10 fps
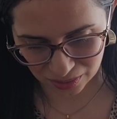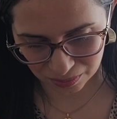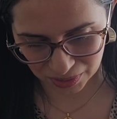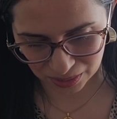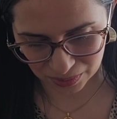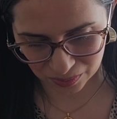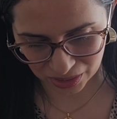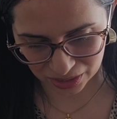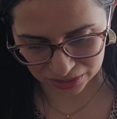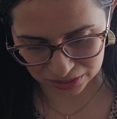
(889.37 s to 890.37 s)
Baby
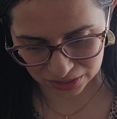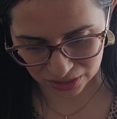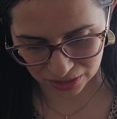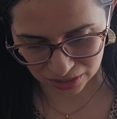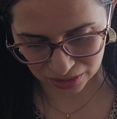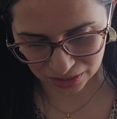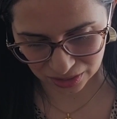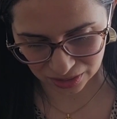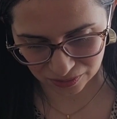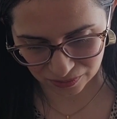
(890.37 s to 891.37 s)
wakes,
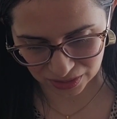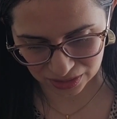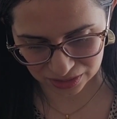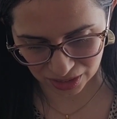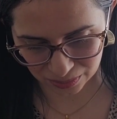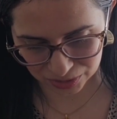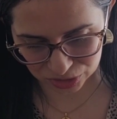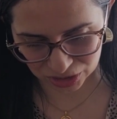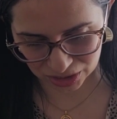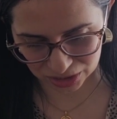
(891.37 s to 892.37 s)
feed and diaper
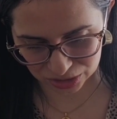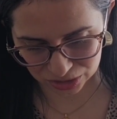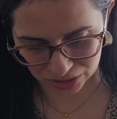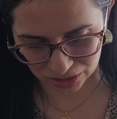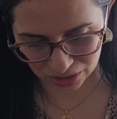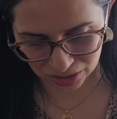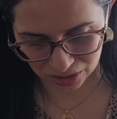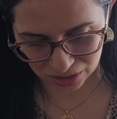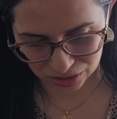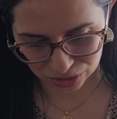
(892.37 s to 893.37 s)
change,
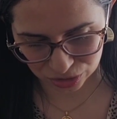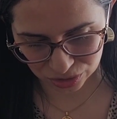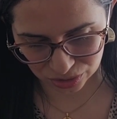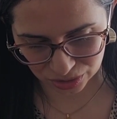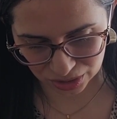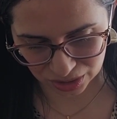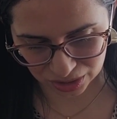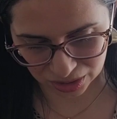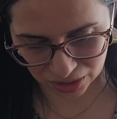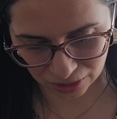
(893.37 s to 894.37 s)

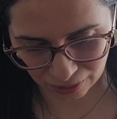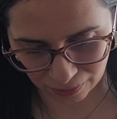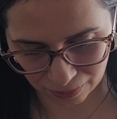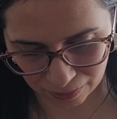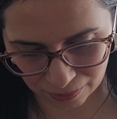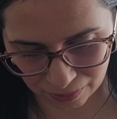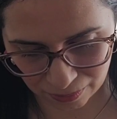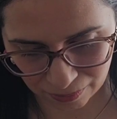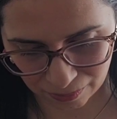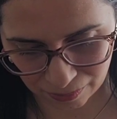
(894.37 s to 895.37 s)
journaling,
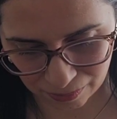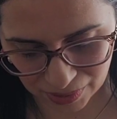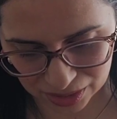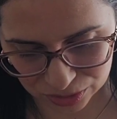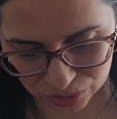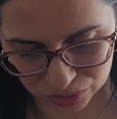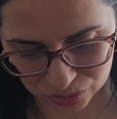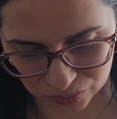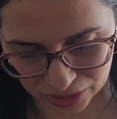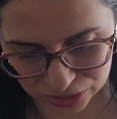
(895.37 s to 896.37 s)
milestones,
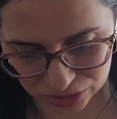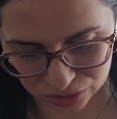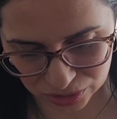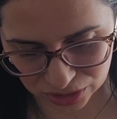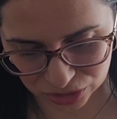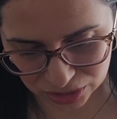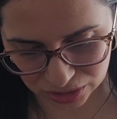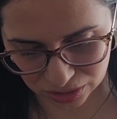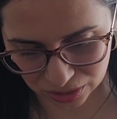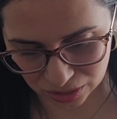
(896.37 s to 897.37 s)
reflection,
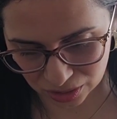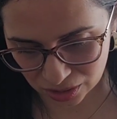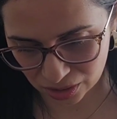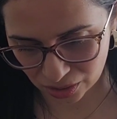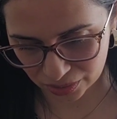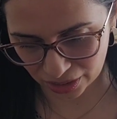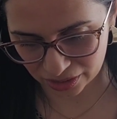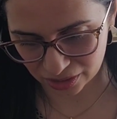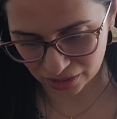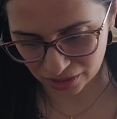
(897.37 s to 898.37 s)
stretching. Okay.
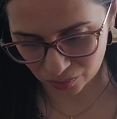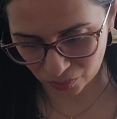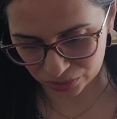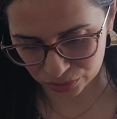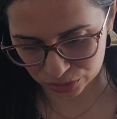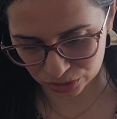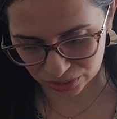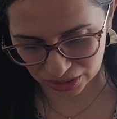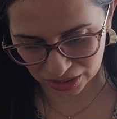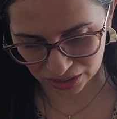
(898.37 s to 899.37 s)
One crucial
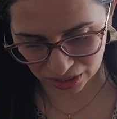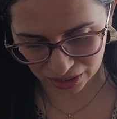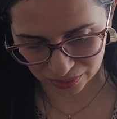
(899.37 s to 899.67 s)
thing I